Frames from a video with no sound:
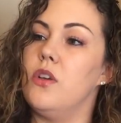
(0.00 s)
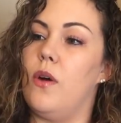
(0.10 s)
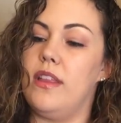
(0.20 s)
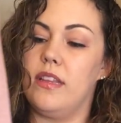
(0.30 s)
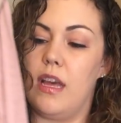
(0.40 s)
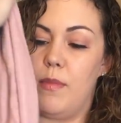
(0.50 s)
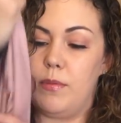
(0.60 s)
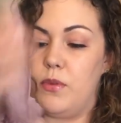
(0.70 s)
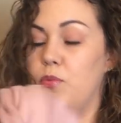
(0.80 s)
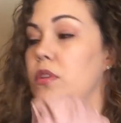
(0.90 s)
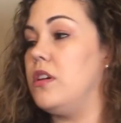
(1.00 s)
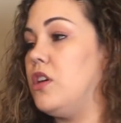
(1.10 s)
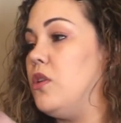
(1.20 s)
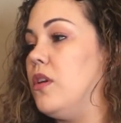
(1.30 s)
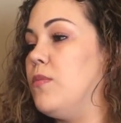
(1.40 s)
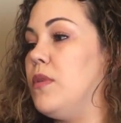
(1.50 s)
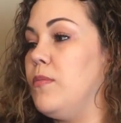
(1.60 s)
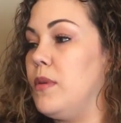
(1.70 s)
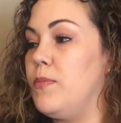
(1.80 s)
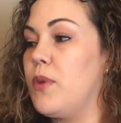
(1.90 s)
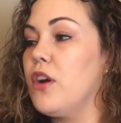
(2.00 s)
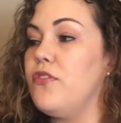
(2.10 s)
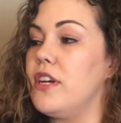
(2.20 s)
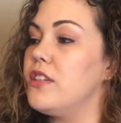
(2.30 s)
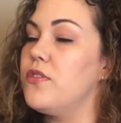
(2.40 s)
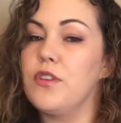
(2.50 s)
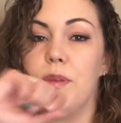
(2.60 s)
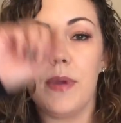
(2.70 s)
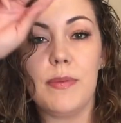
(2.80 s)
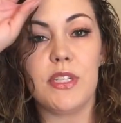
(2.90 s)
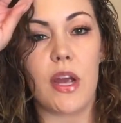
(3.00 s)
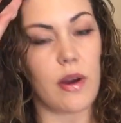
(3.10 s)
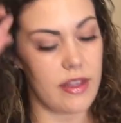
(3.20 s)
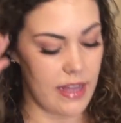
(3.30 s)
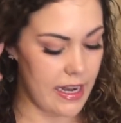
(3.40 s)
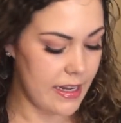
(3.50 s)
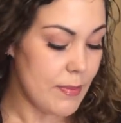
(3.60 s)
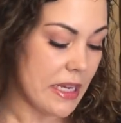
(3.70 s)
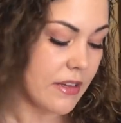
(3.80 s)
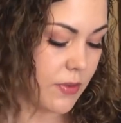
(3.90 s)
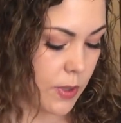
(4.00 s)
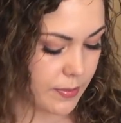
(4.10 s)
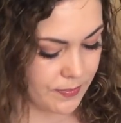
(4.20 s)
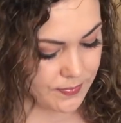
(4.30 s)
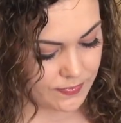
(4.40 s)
So I think that might be really cute and would be perfect for the baby shower that I need pink for.